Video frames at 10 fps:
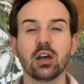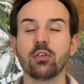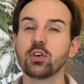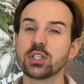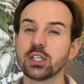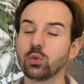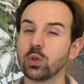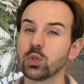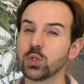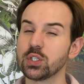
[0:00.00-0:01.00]
Of course, it will
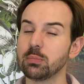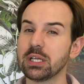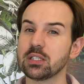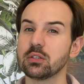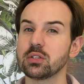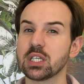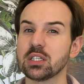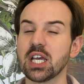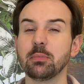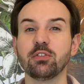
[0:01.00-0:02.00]
also depend on your skin
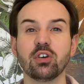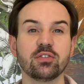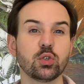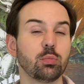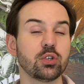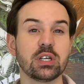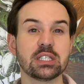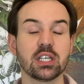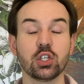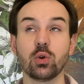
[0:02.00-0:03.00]
type. If you have super dry
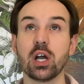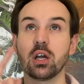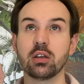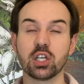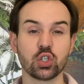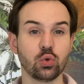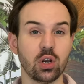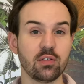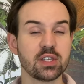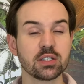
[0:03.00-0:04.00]
skin, you are going to
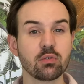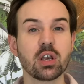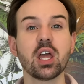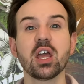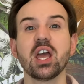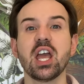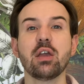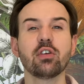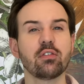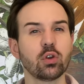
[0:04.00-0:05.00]
love this one.
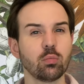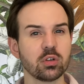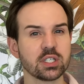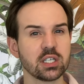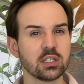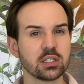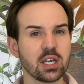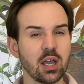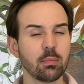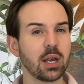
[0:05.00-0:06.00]
If you have normal skin
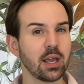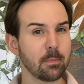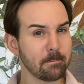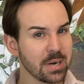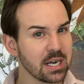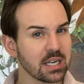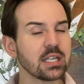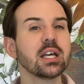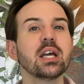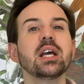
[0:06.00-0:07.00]
type like
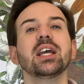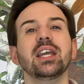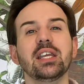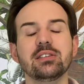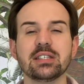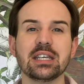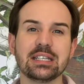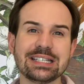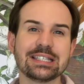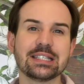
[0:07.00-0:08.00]
mine, it,
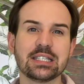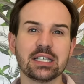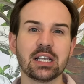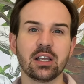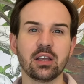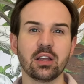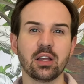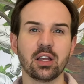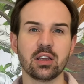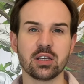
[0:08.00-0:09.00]
it is still uh,
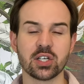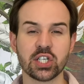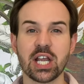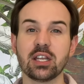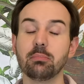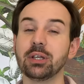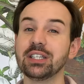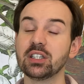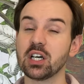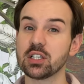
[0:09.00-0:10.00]
uh, shiny, but
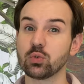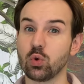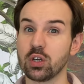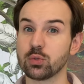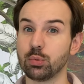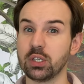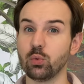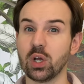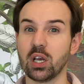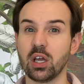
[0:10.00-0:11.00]
it does works pretty
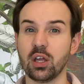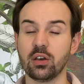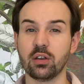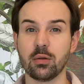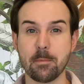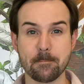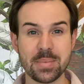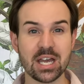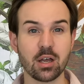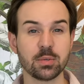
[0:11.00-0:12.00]
well under
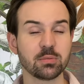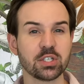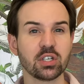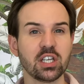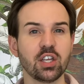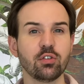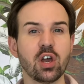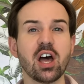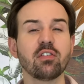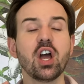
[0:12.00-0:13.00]
makeup, especially if you
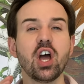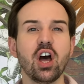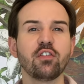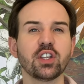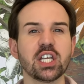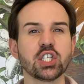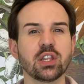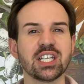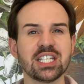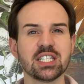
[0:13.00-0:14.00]
have a
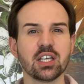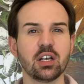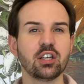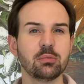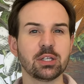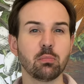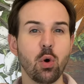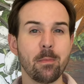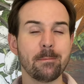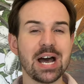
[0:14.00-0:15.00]
foundation that is a little bit
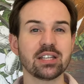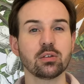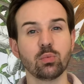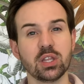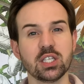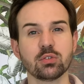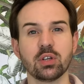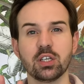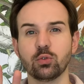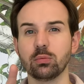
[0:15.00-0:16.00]
more matte. With this
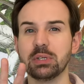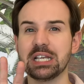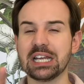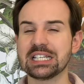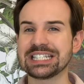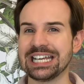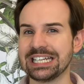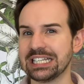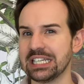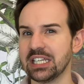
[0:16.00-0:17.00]
one, it will be like
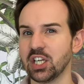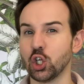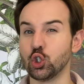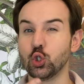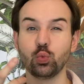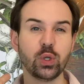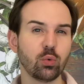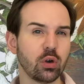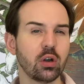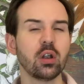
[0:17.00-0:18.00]
slightly uh,
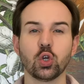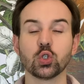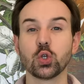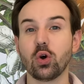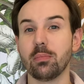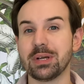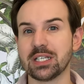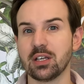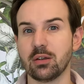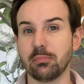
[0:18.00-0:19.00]
dewier. Also
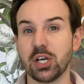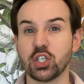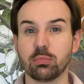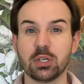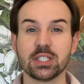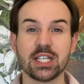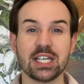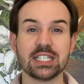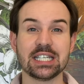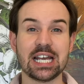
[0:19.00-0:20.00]
a, a major plus is
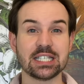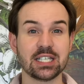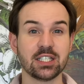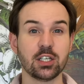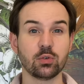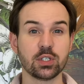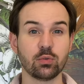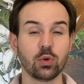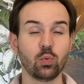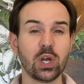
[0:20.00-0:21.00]
that it has zero
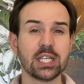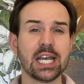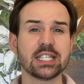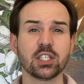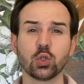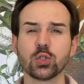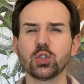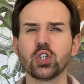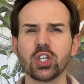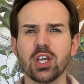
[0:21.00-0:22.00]
zero white cast. It
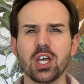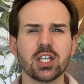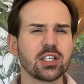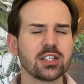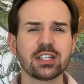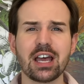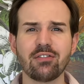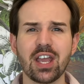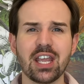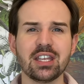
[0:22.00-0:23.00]
also doesn't
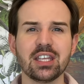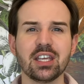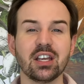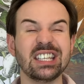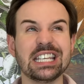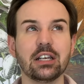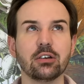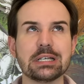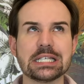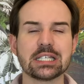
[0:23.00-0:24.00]
have any uh,
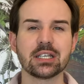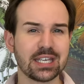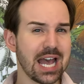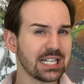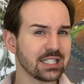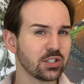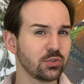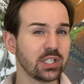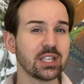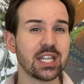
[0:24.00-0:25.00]
yellowish cast
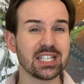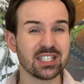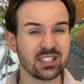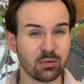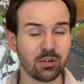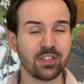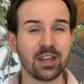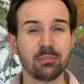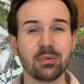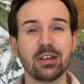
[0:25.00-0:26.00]
to it that some of
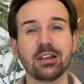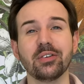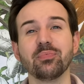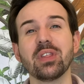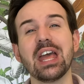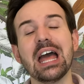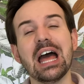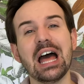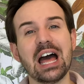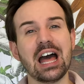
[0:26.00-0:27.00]
them um,
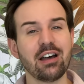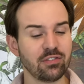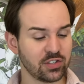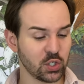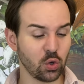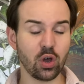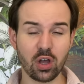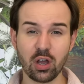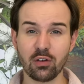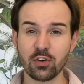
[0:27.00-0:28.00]
have. So
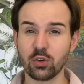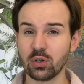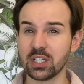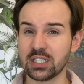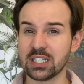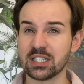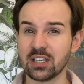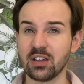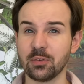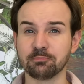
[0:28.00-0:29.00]
overall, it is
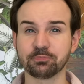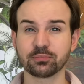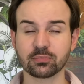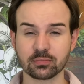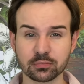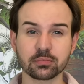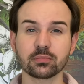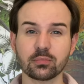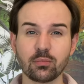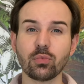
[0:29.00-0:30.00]
um,
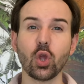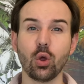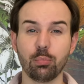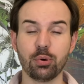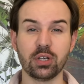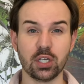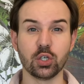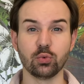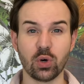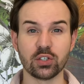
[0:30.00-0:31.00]
a pretty
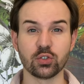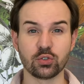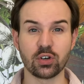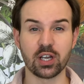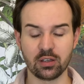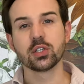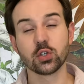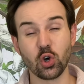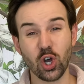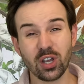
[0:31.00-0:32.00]
good one to try.
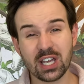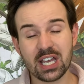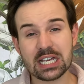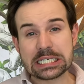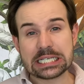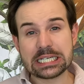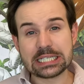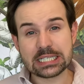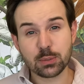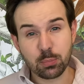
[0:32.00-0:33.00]
So again, it
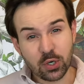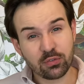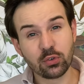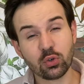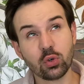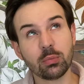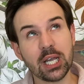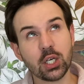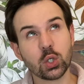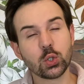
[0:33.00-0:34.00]
has perfume
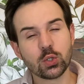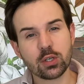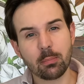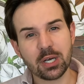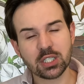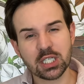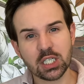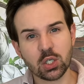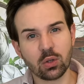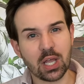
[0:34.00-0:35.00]
and also some
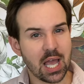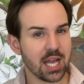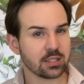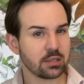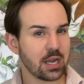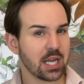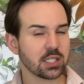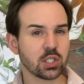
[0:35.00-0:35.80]
botanical extracts.